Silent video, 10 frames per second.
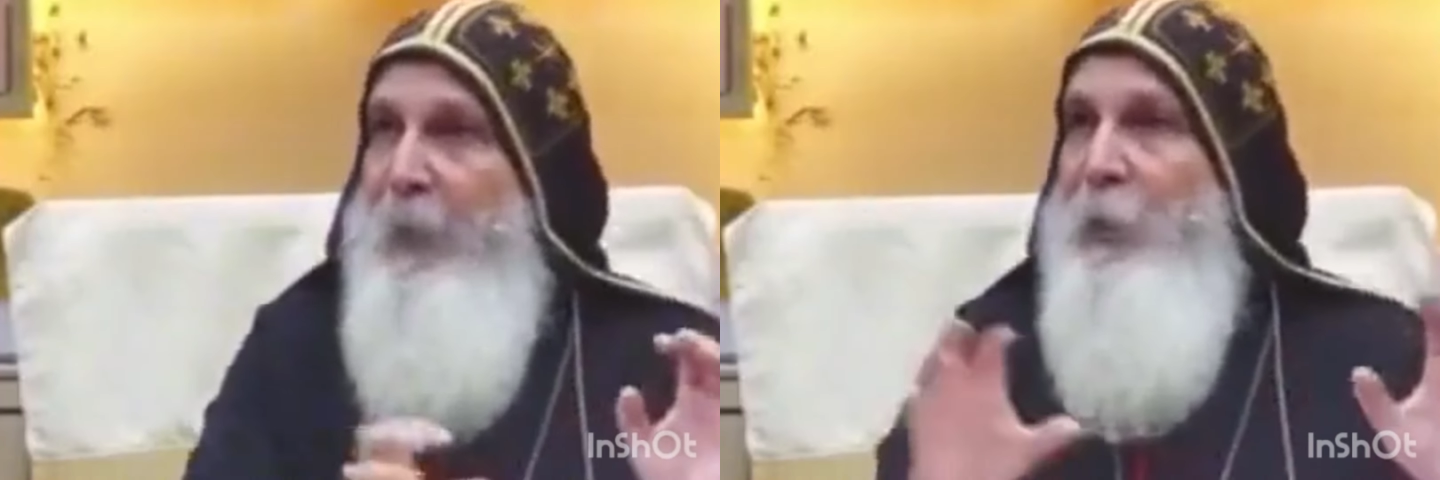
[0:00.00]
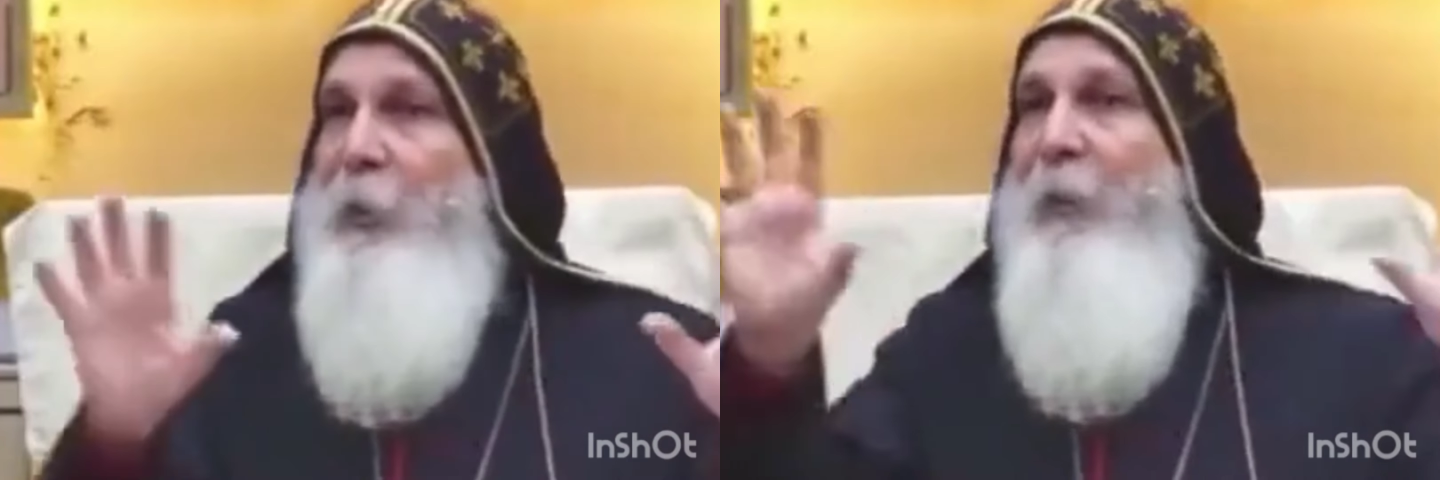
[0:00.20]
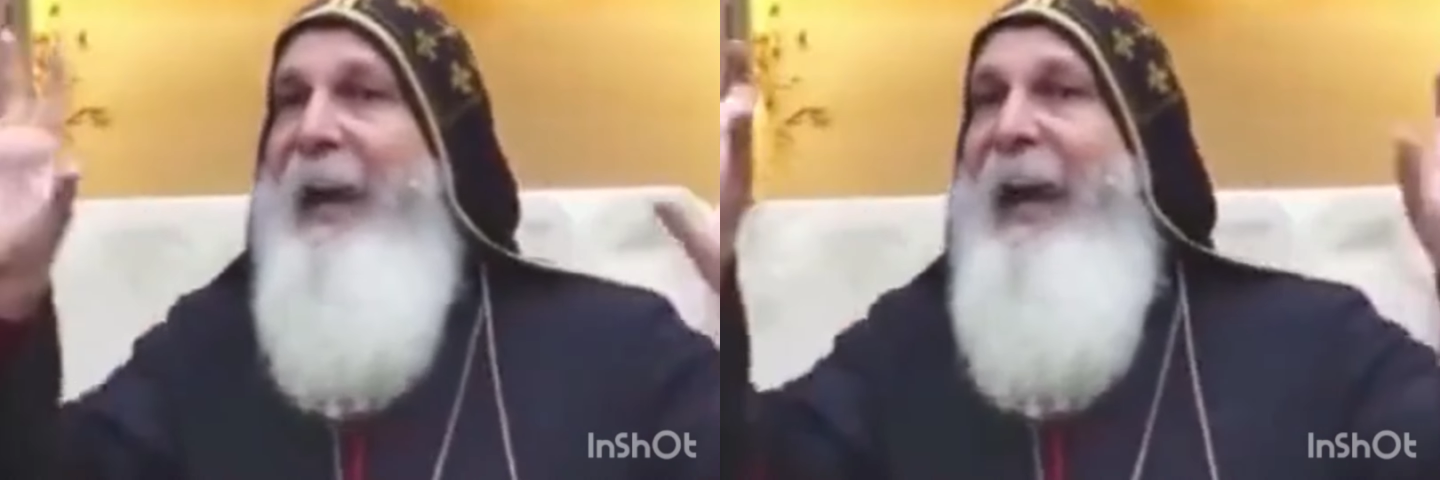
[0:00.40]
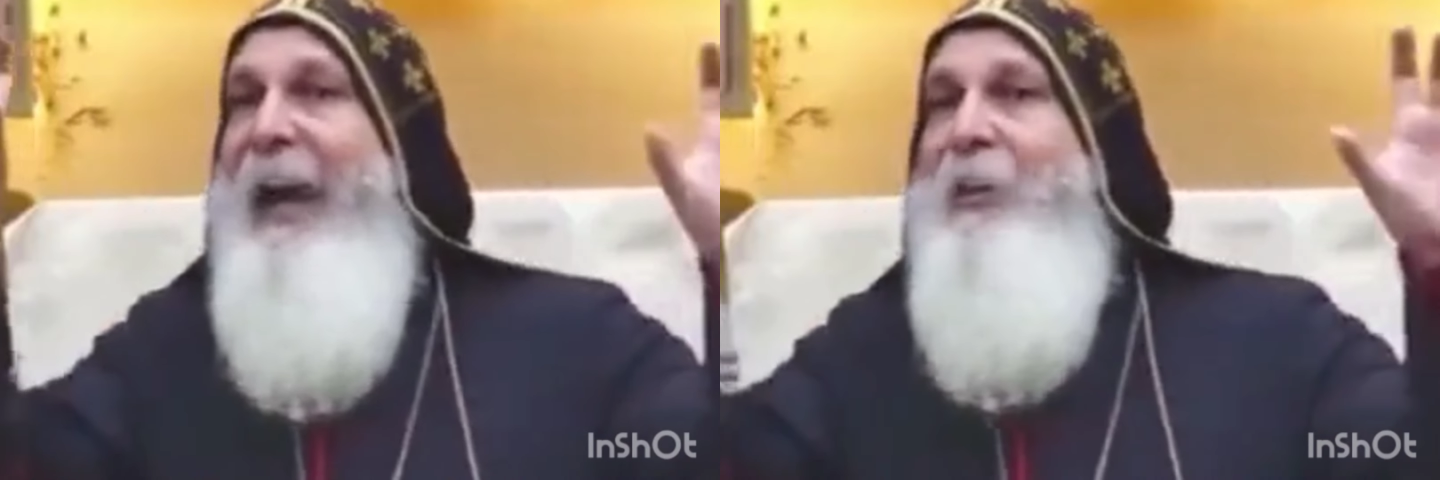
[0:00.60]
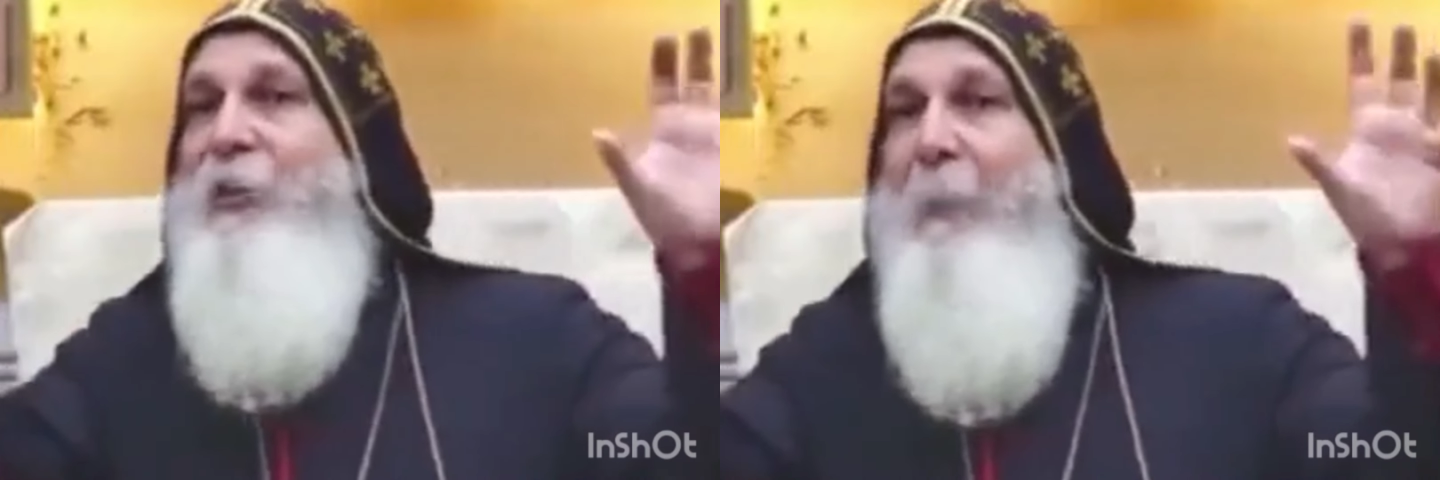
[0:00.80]
So the
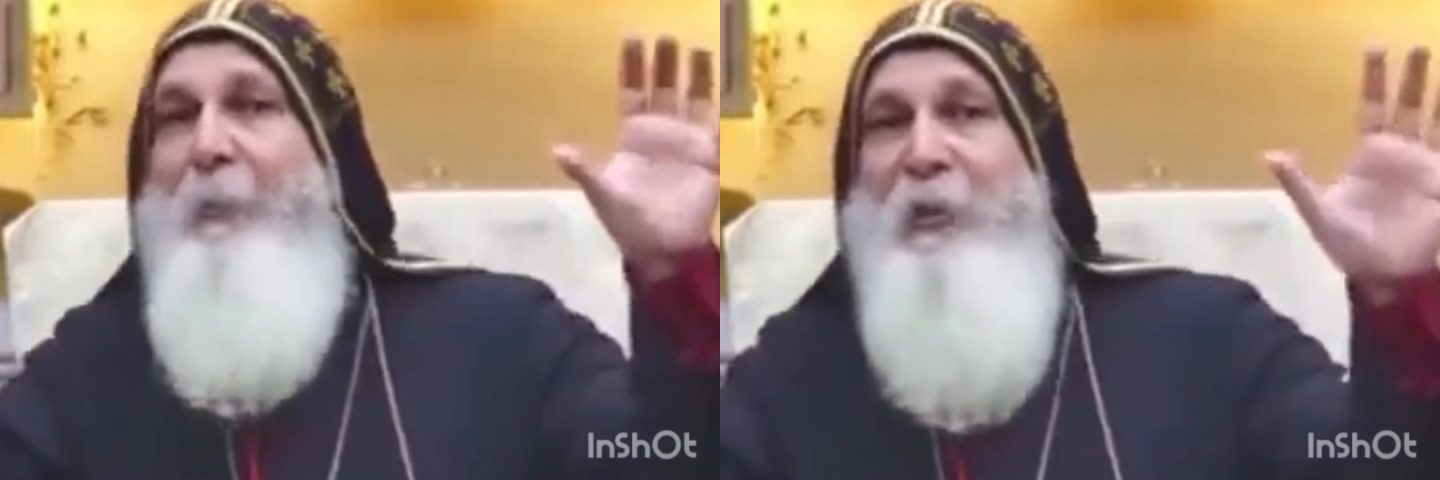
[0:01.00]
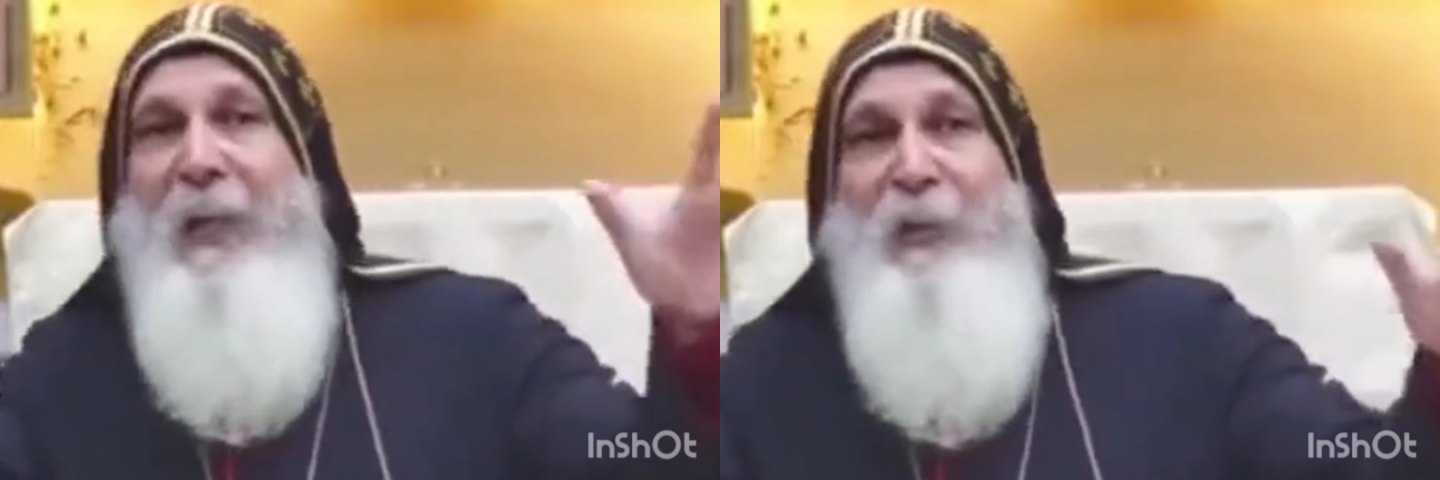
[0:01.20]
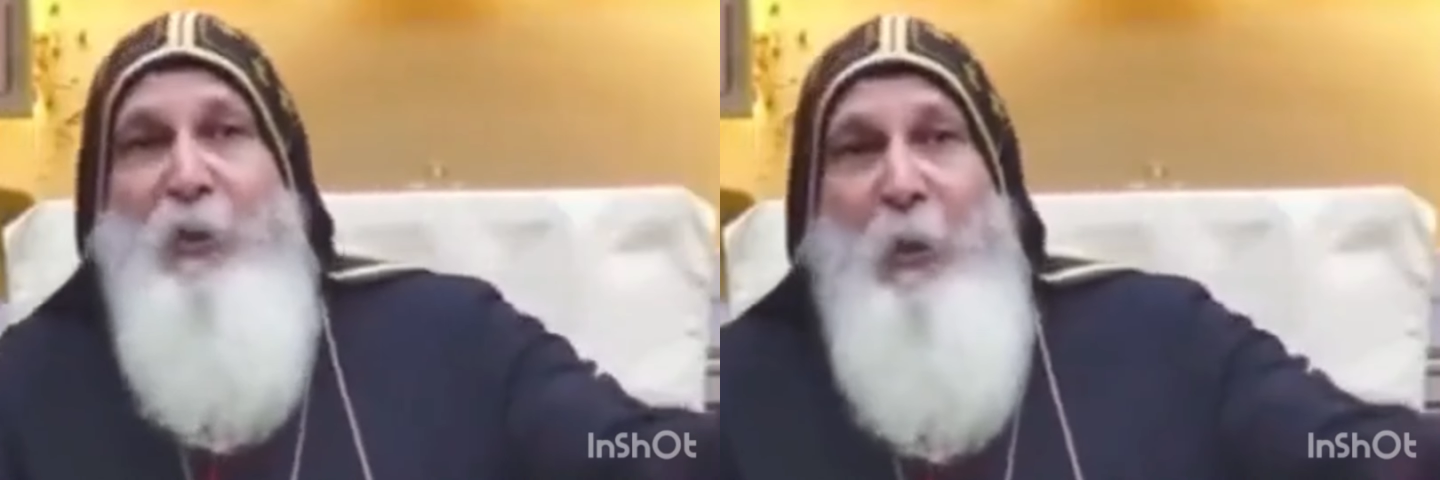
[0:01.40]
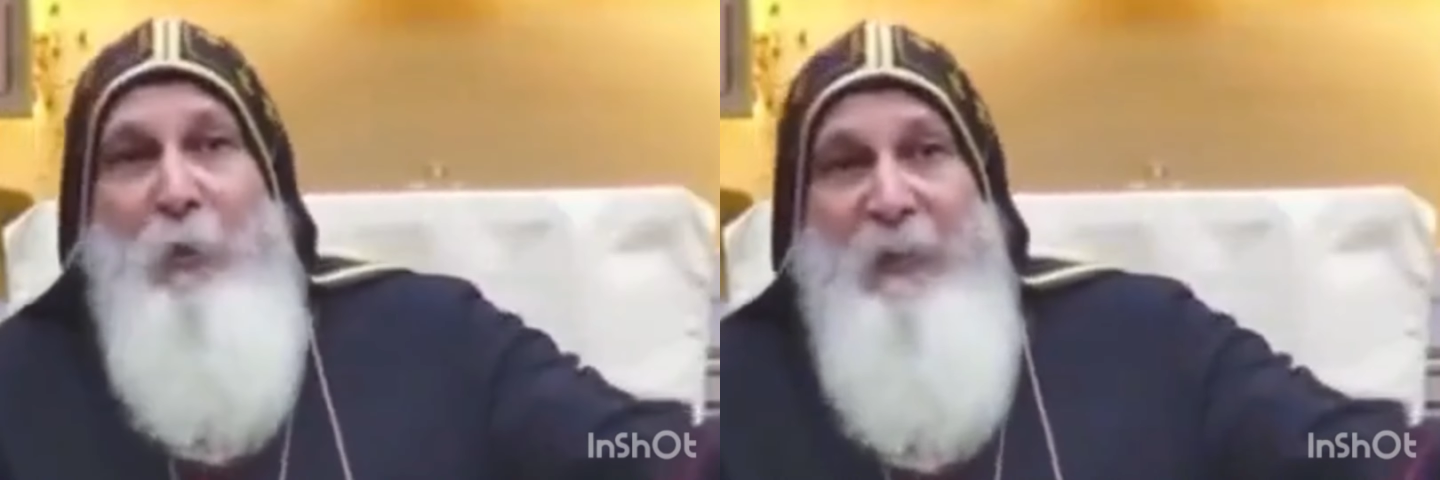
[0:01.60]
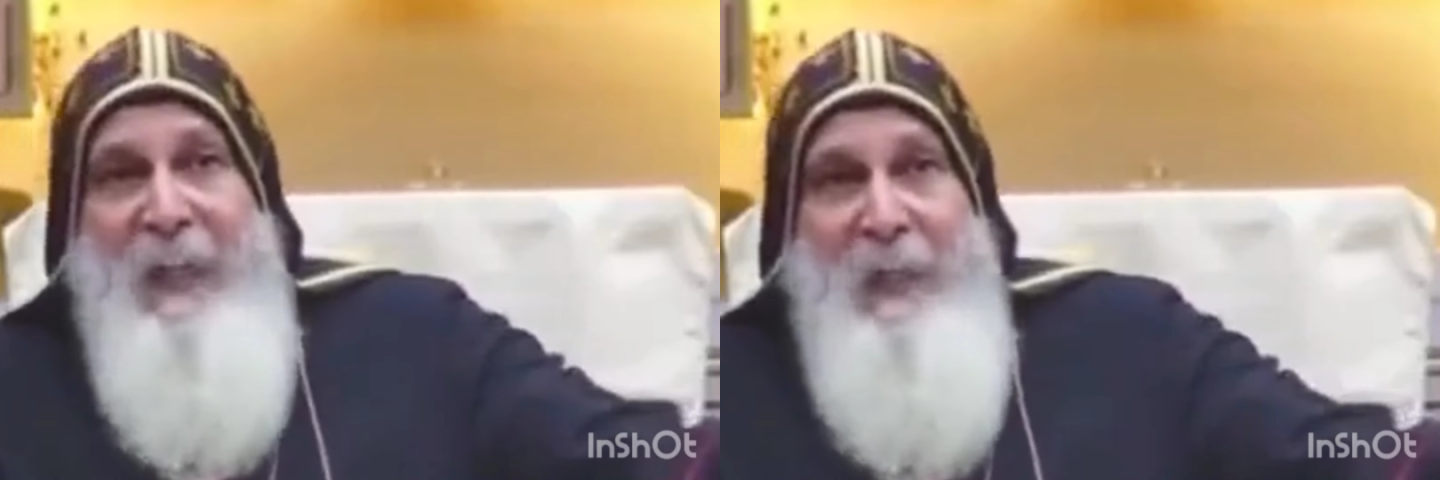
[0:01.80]
hands represents your
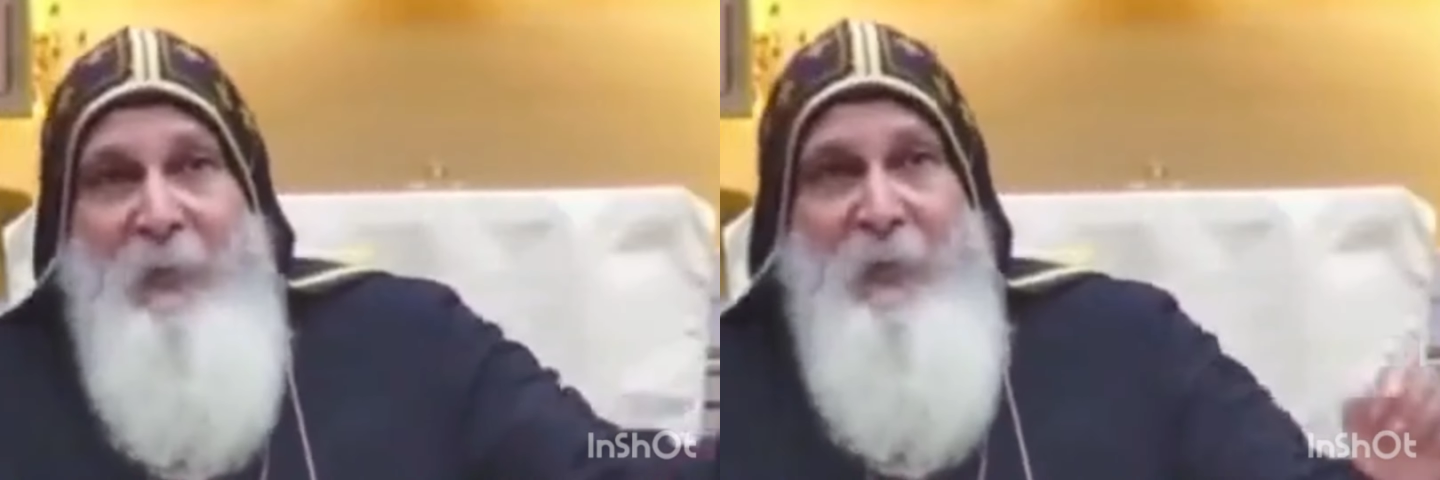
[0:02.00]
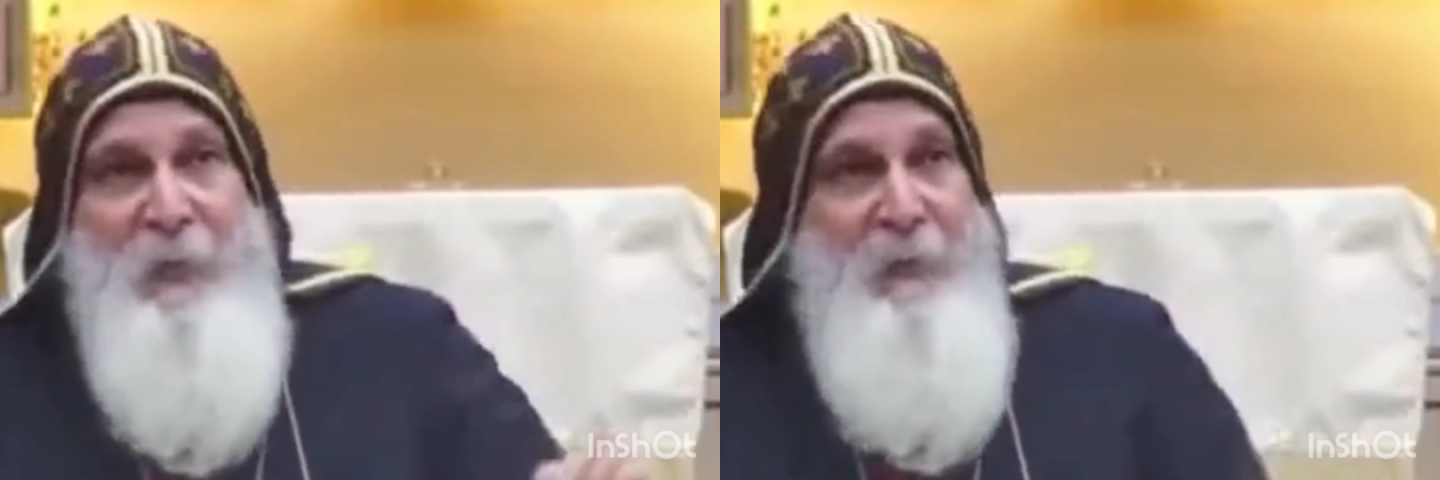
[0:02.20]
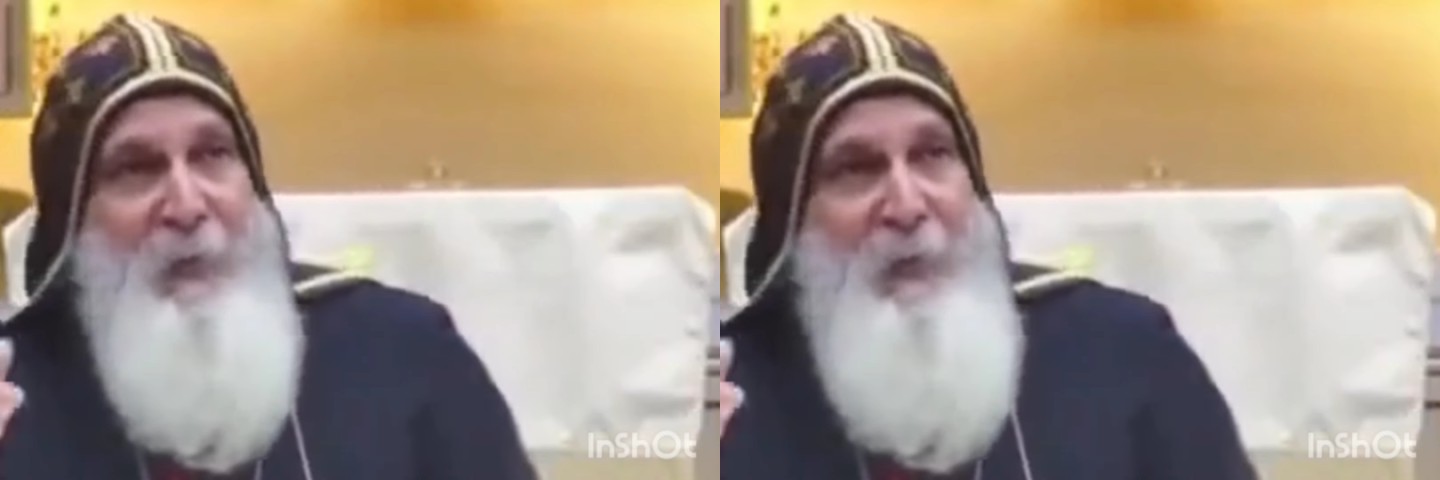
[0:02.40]
deeds,